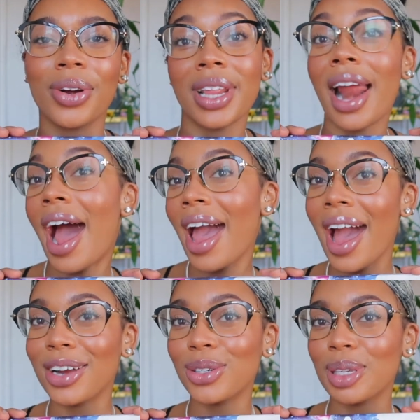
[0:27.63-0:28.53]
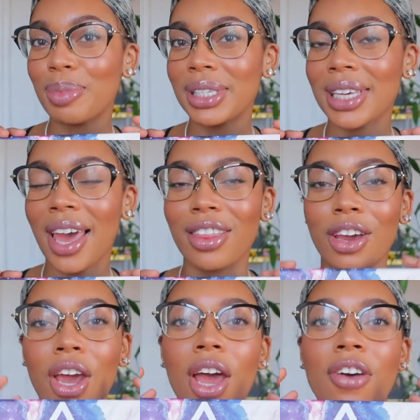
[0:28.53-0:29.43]
or that I actually put
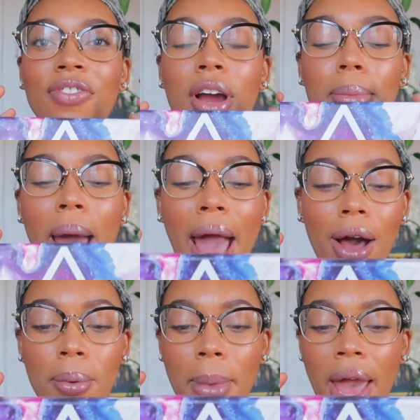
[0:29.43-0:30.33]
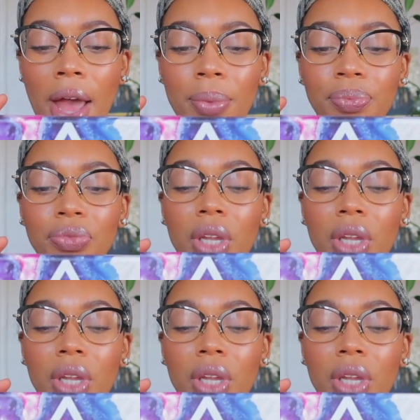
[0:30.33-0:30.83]
together from Almay.